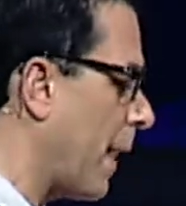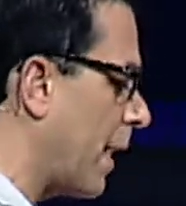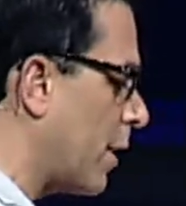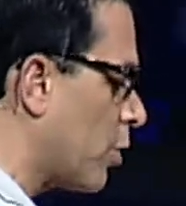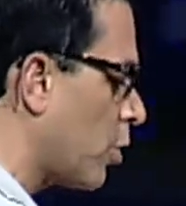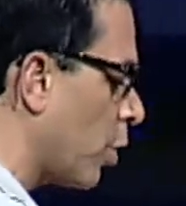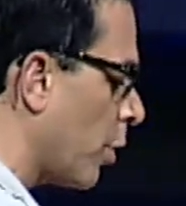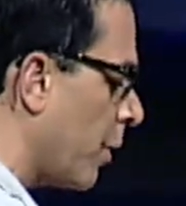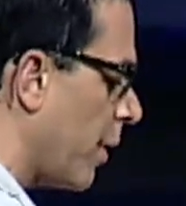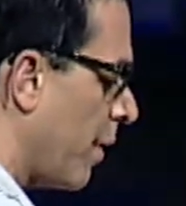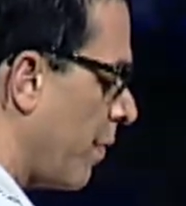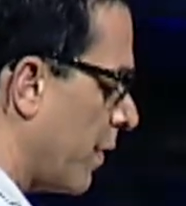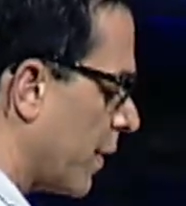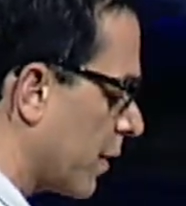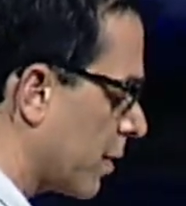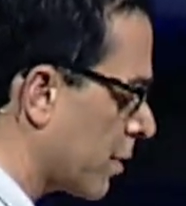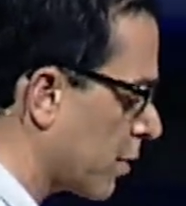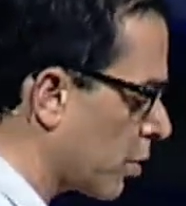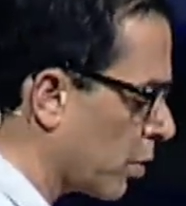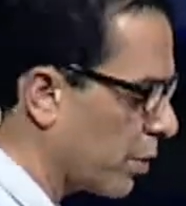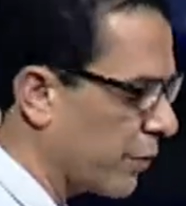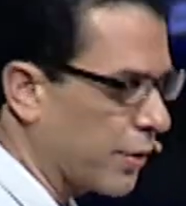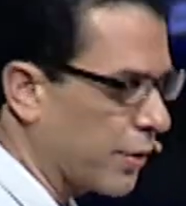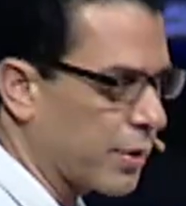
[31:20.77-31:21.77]
And during this
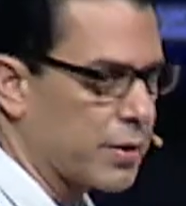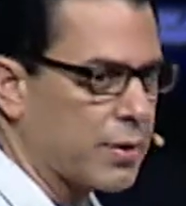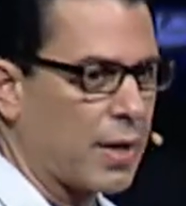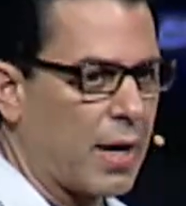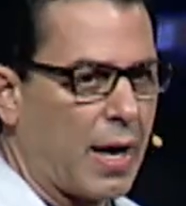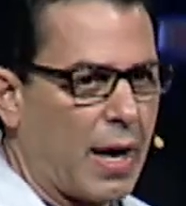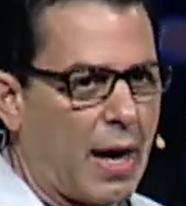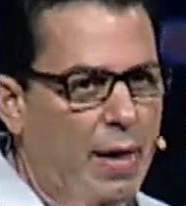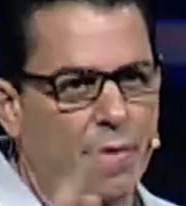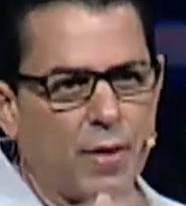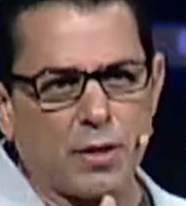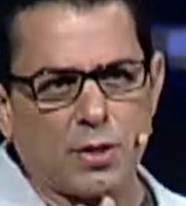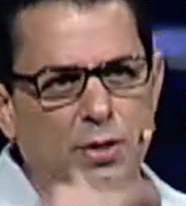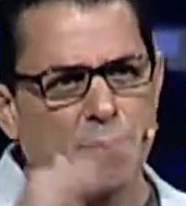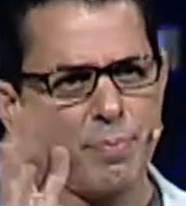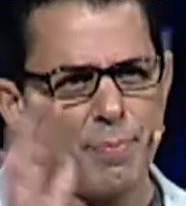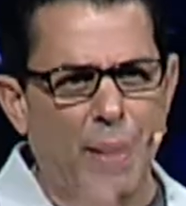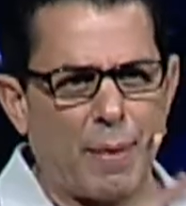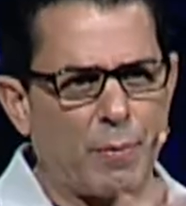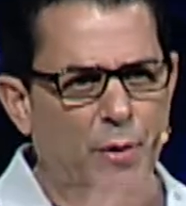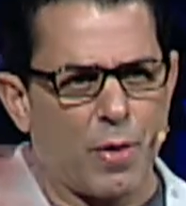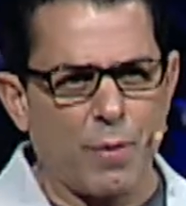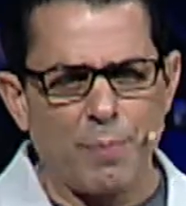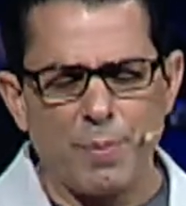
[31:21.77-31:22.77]
service, and this,
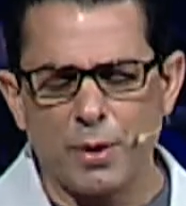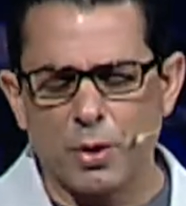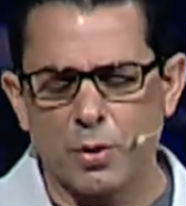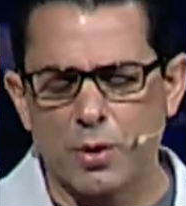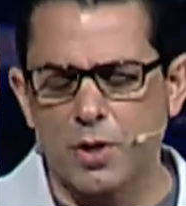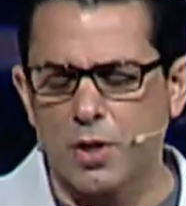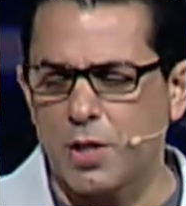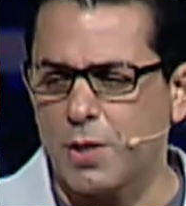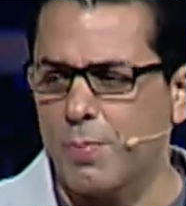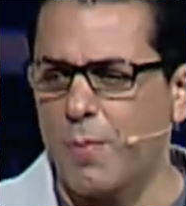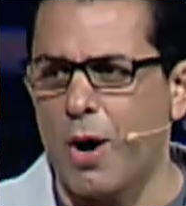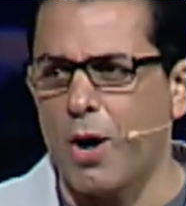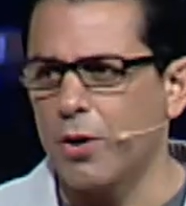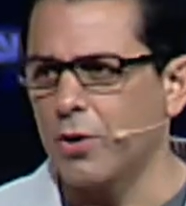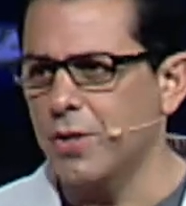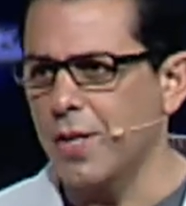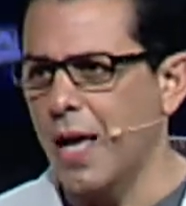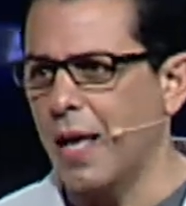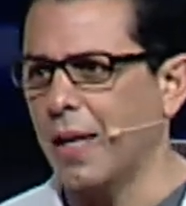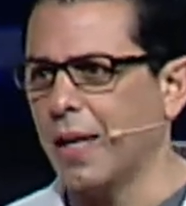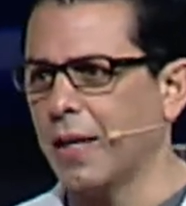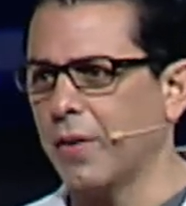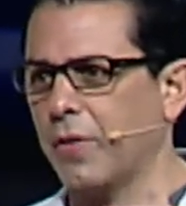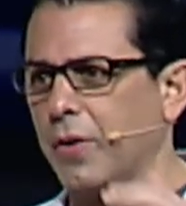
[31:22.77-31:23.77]
remember, the building's small, it's
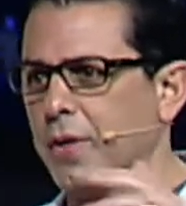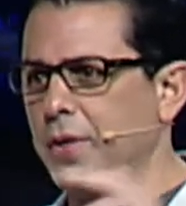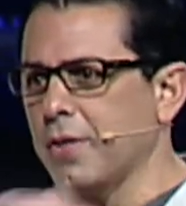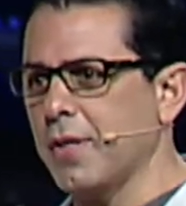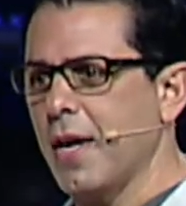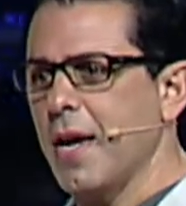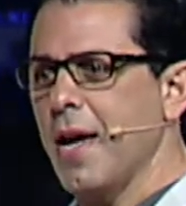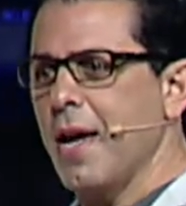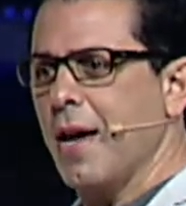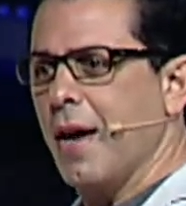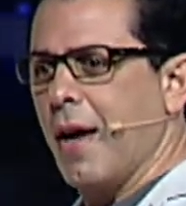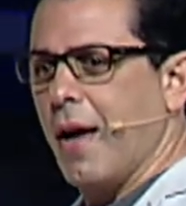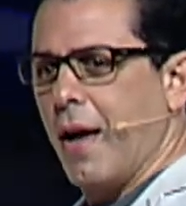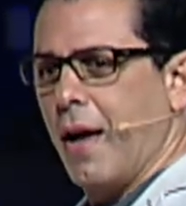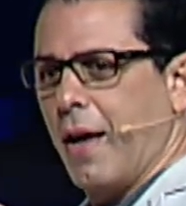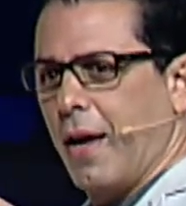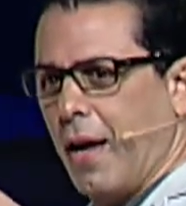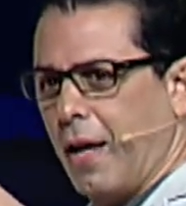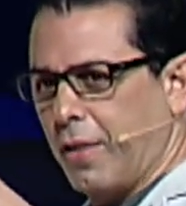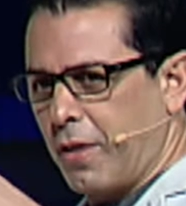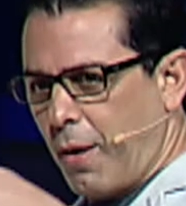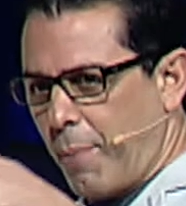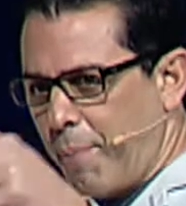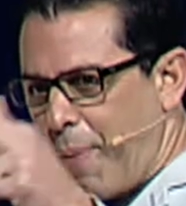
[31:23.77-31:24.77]
not like this
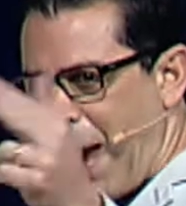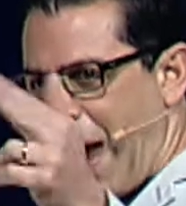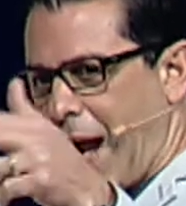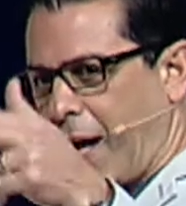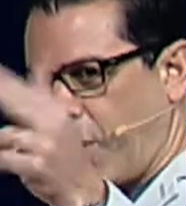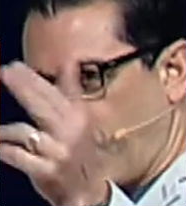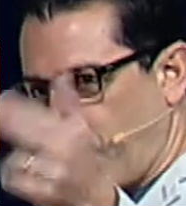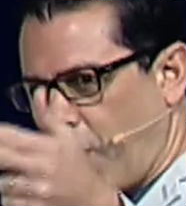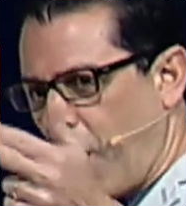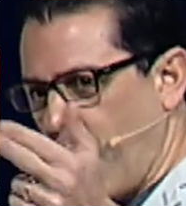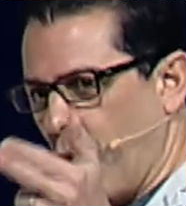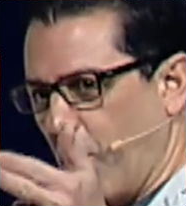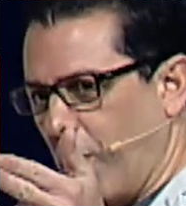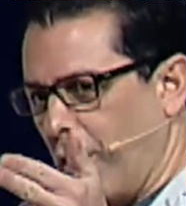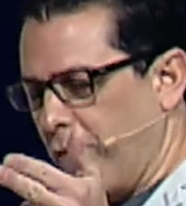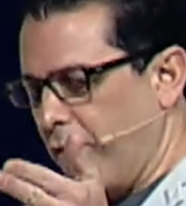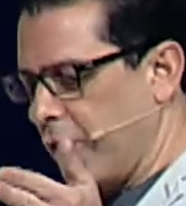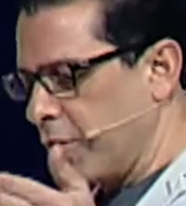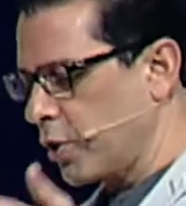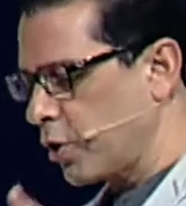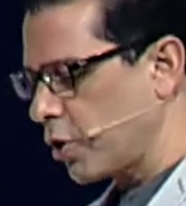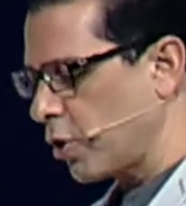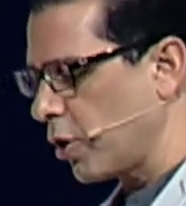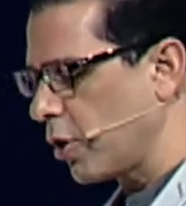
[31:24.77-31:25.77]
at the back row of
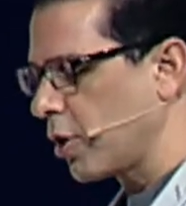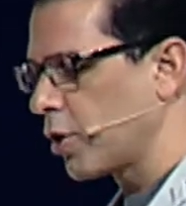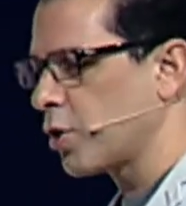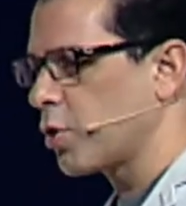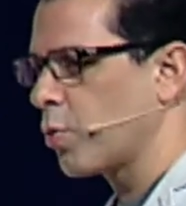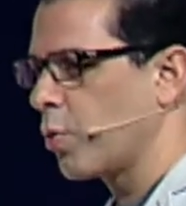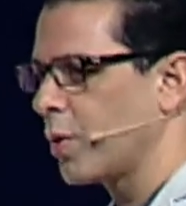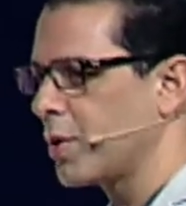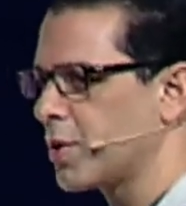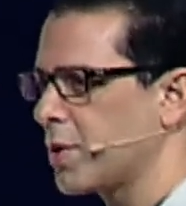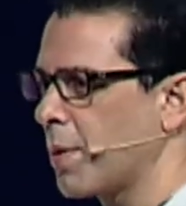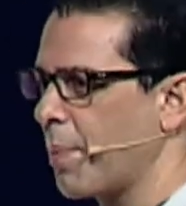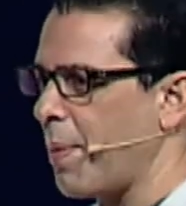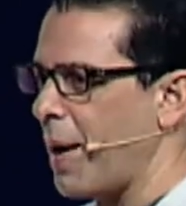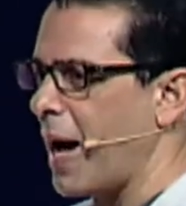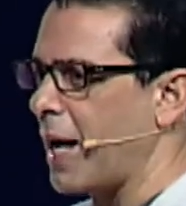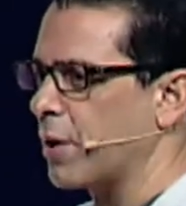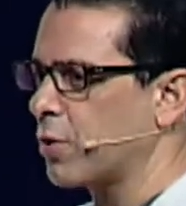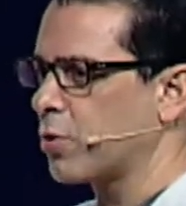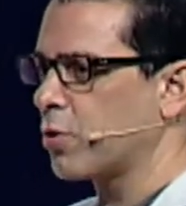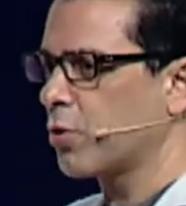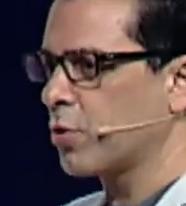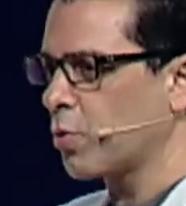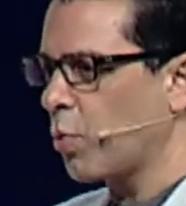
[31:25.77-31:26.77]
the church was the
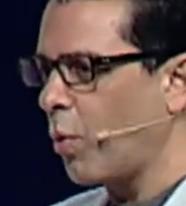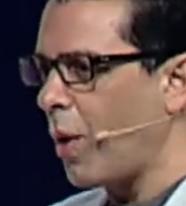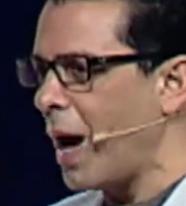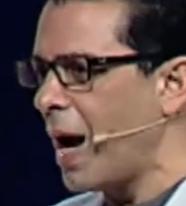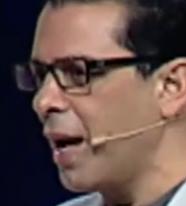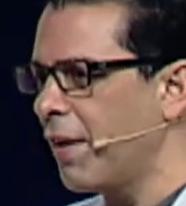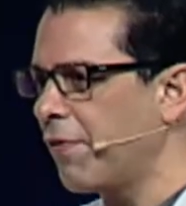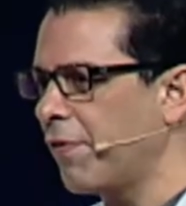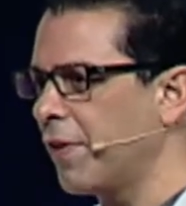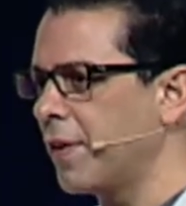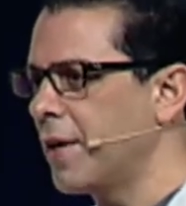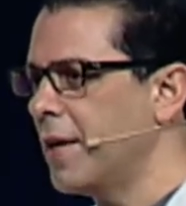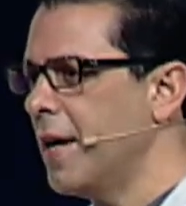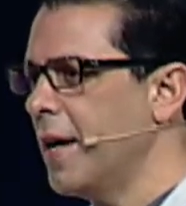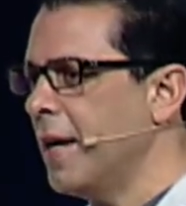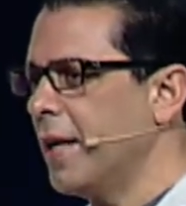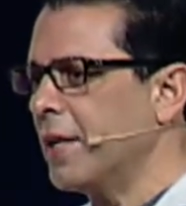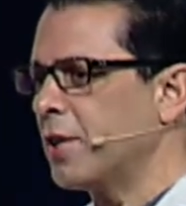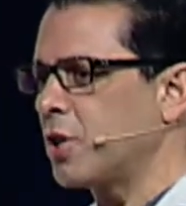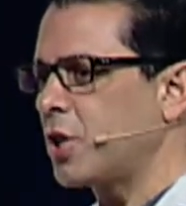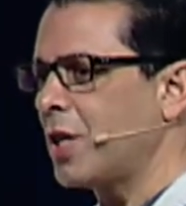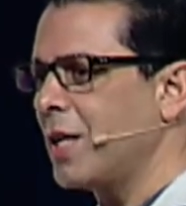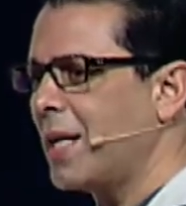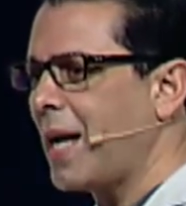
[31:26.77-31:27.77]
pastor's wife, and
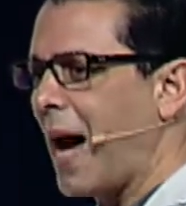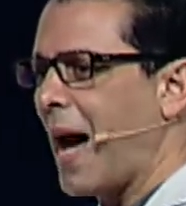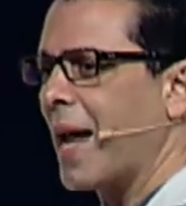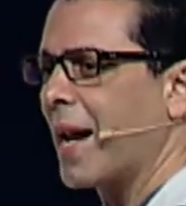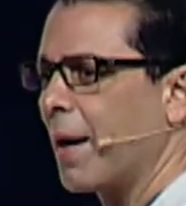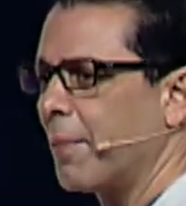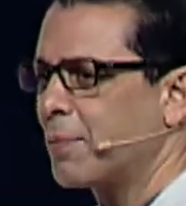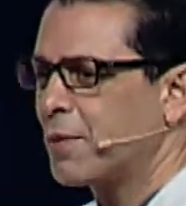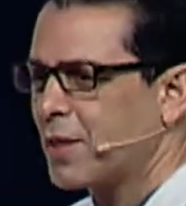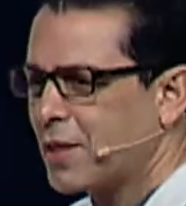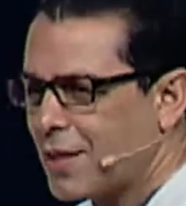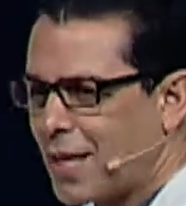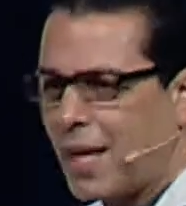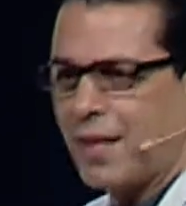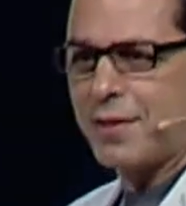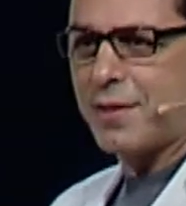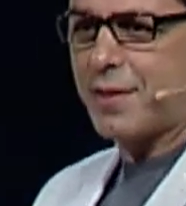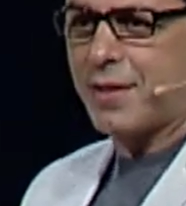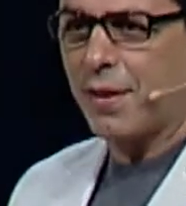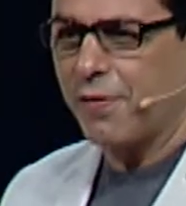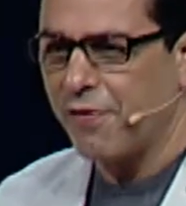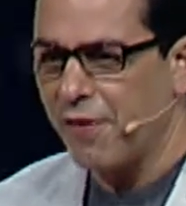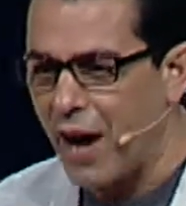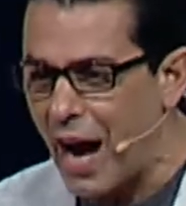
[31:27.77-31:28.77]
she got up to
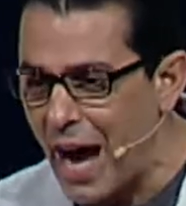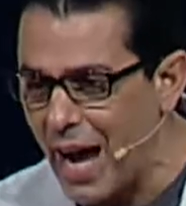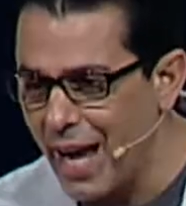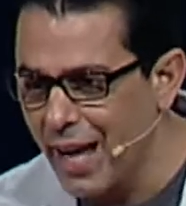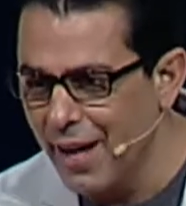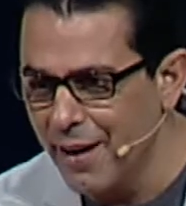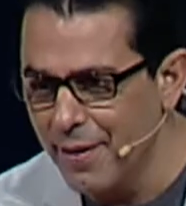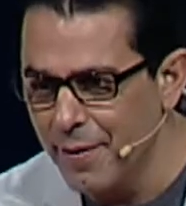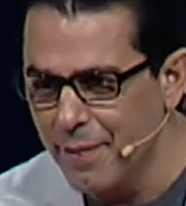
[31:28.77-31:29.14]
testify.